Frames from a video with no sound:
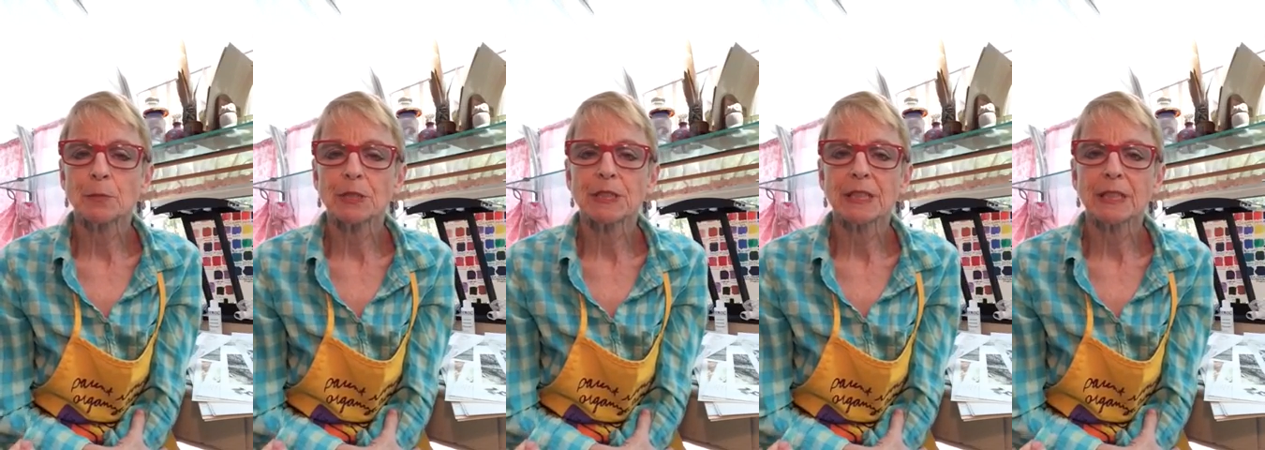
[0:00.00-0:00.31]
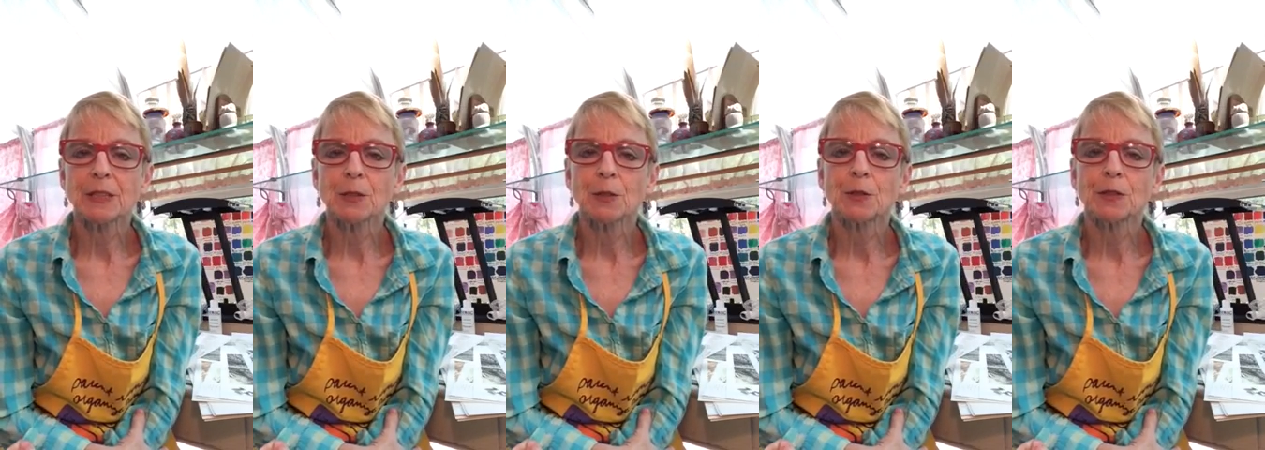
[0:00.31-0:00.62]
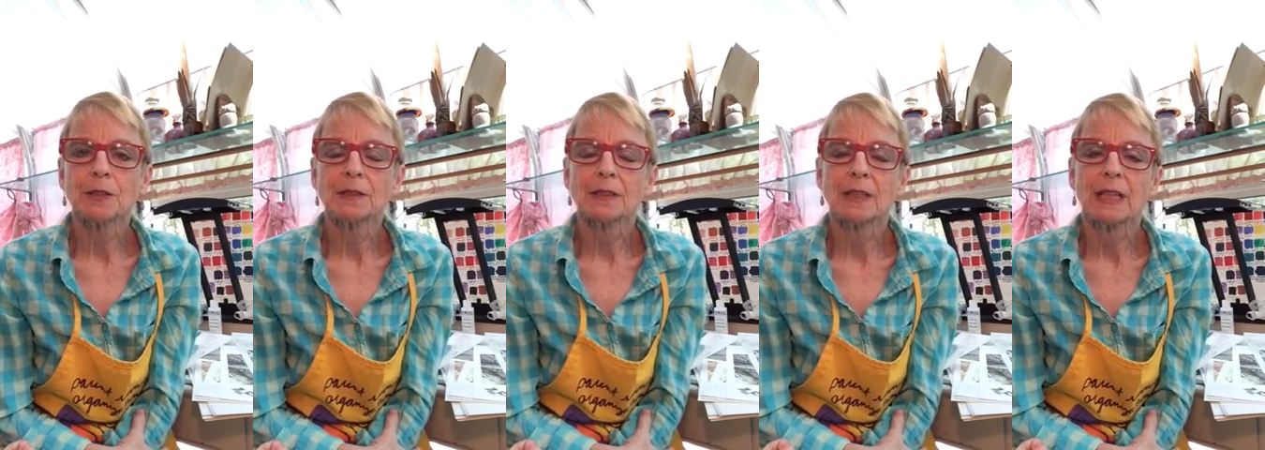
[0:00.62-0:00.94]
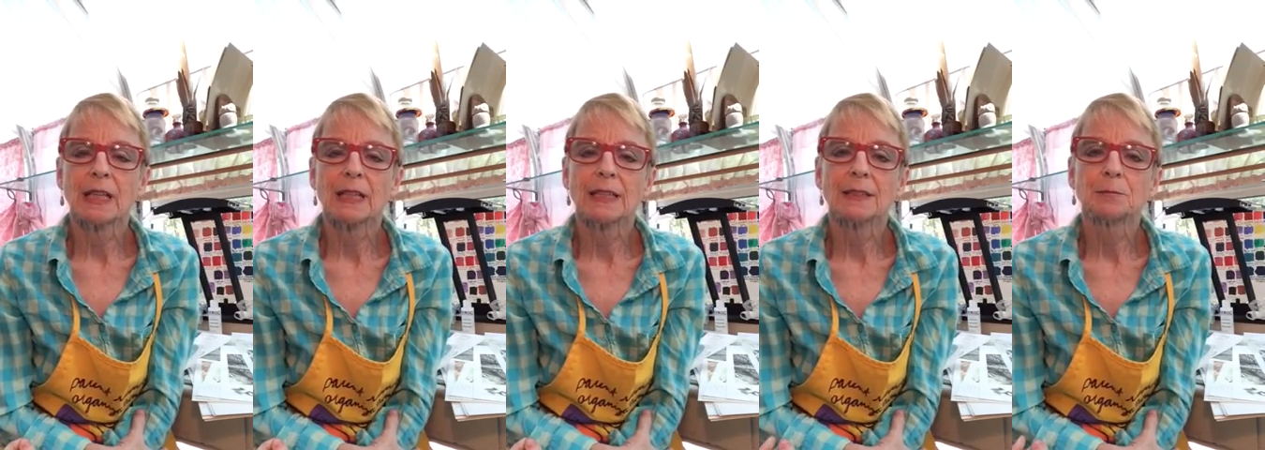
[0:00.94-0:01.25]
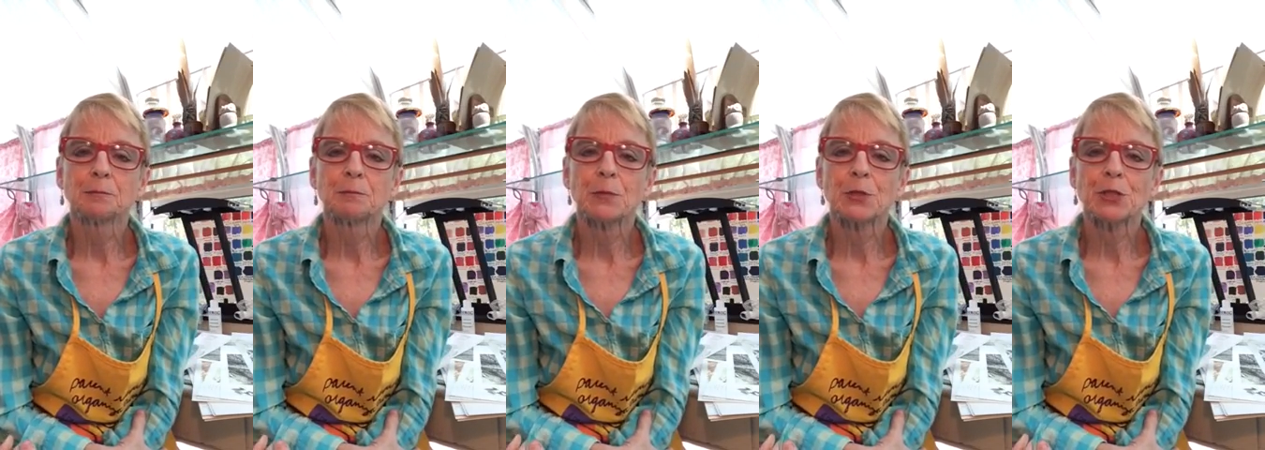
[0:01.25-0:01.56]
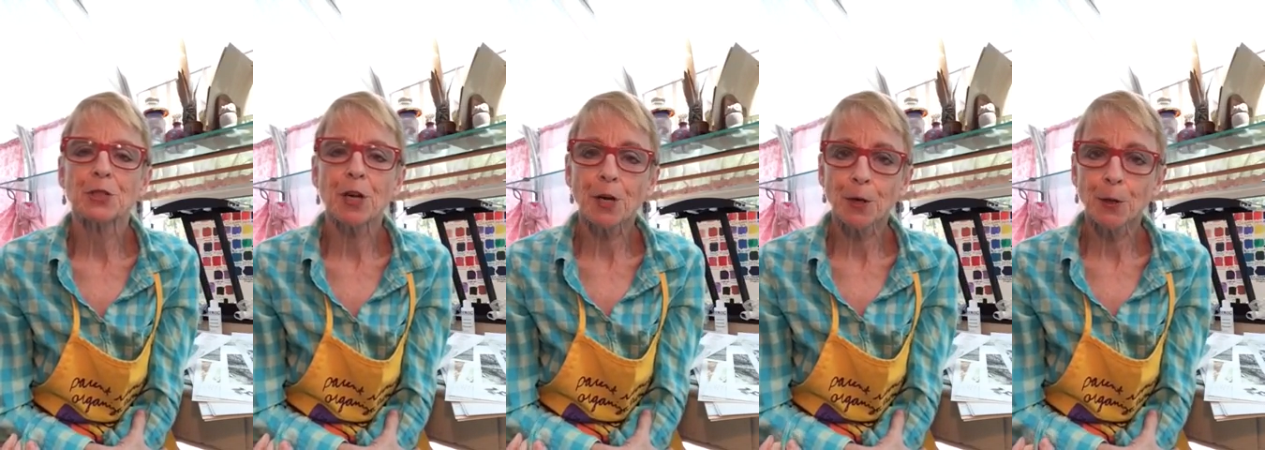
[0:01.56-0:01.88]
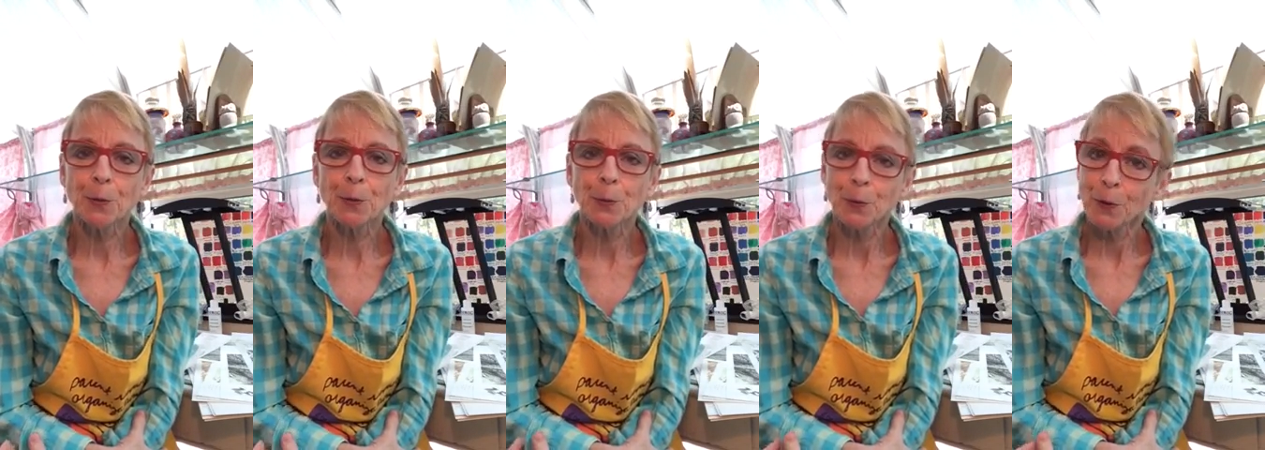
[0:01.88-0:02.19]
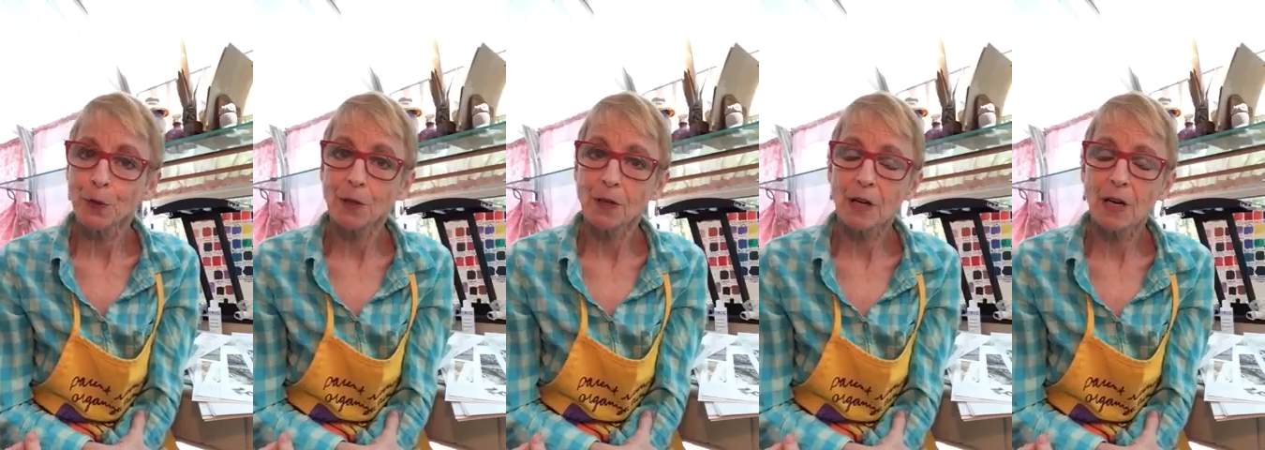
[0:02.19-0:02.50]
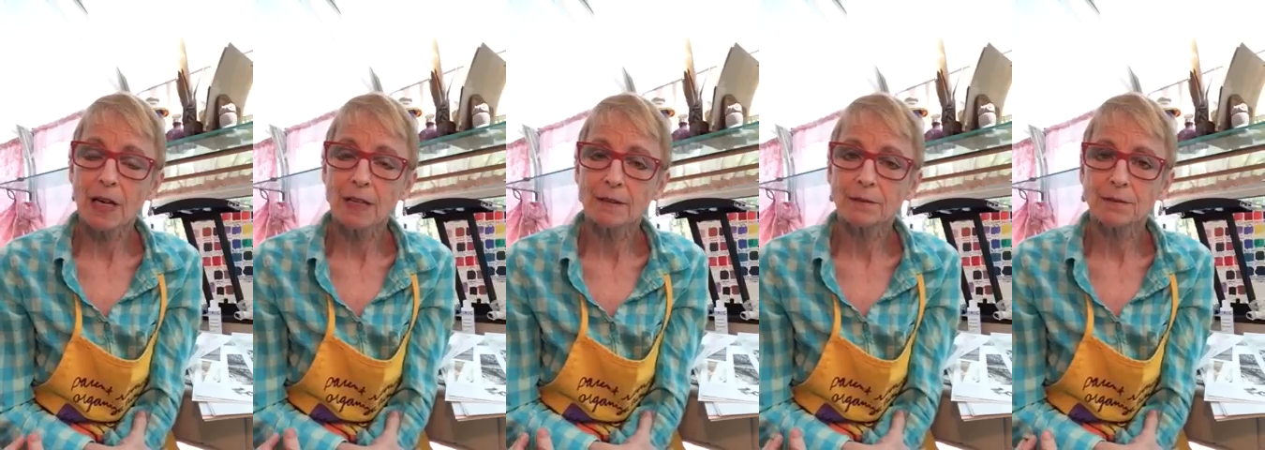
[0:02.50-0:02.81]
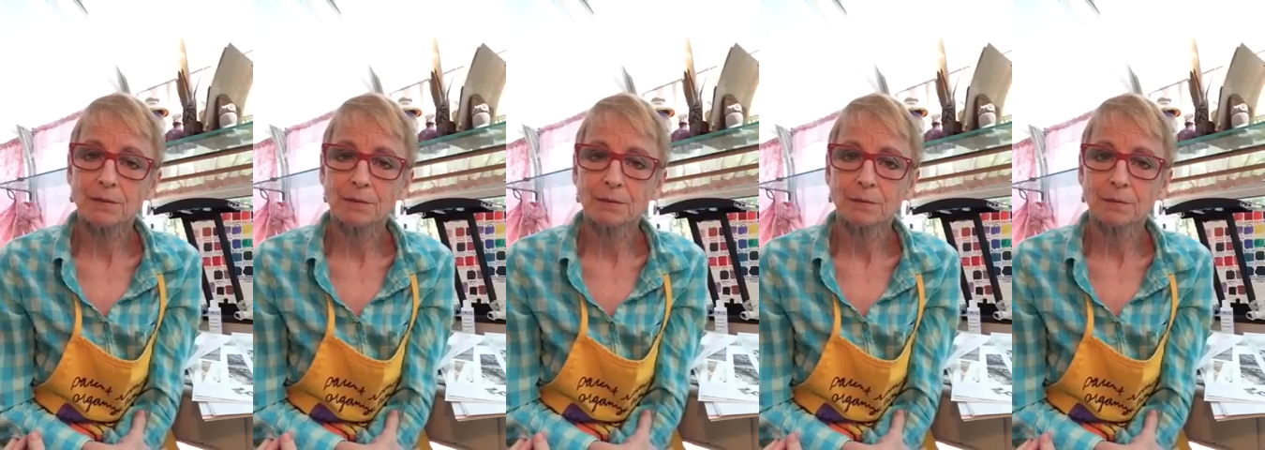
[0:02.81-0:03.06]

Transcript: particular show were of